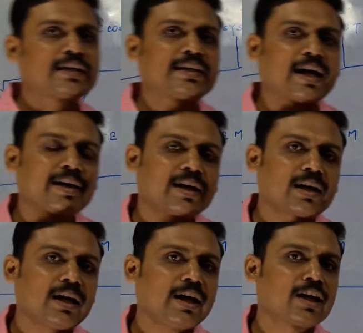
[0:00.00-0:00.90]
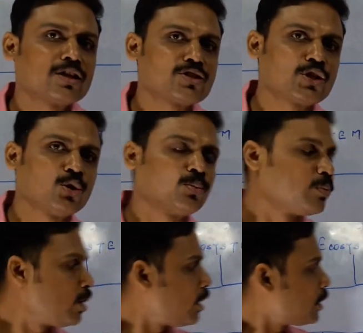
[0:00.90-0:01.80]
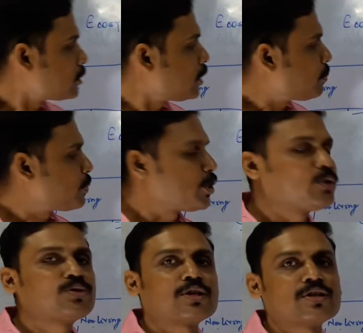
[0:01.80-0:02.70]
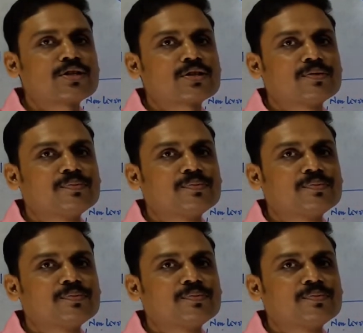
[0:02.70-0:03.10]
directly consume the producers,